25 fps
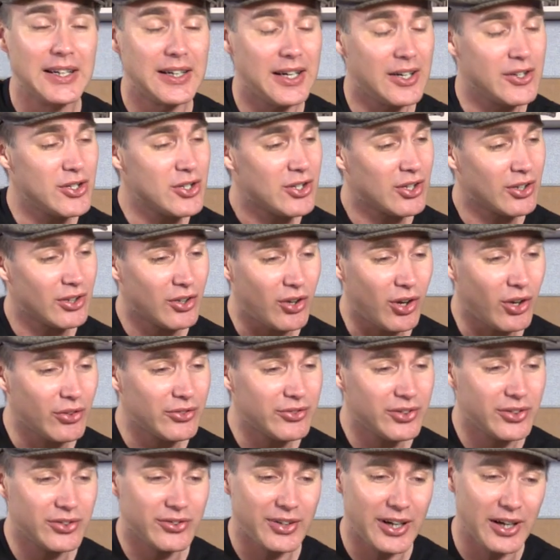And you can
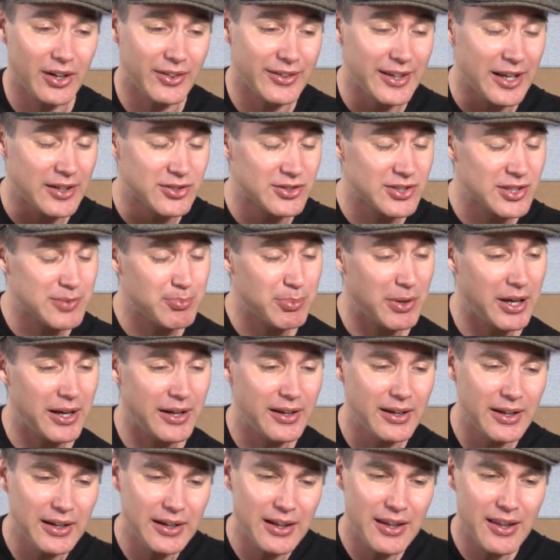concentrate on that just
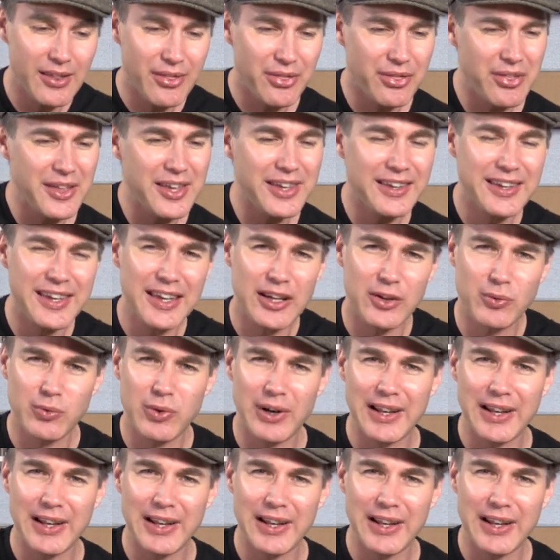by thinking,